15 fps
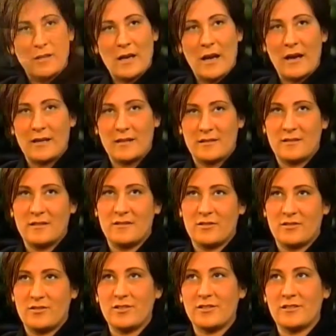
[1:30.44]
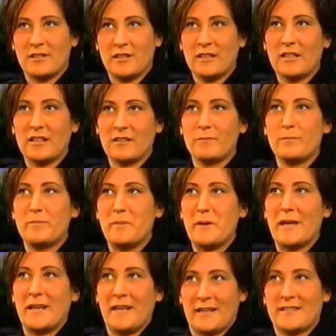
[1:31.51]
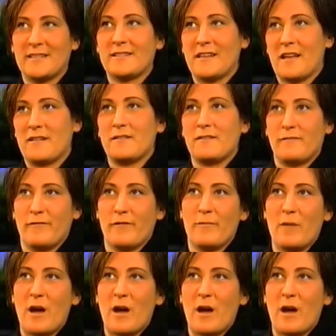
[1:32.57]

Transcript: Yeah, it's, it's just a little bit extended from,